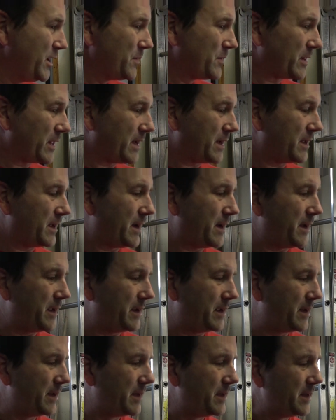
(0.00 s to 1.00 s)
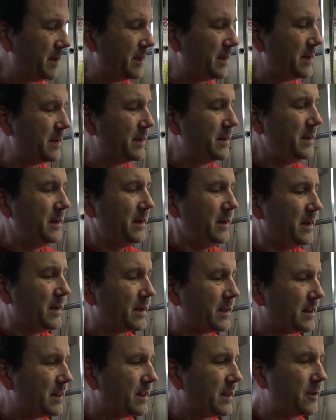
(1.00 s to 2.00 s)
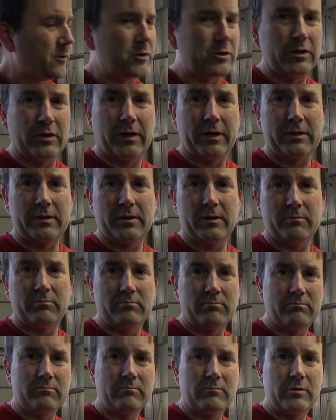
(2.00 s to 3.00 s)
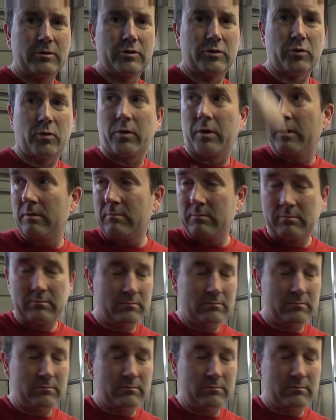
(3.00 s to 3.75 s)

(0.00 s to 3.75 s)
I usually like to store it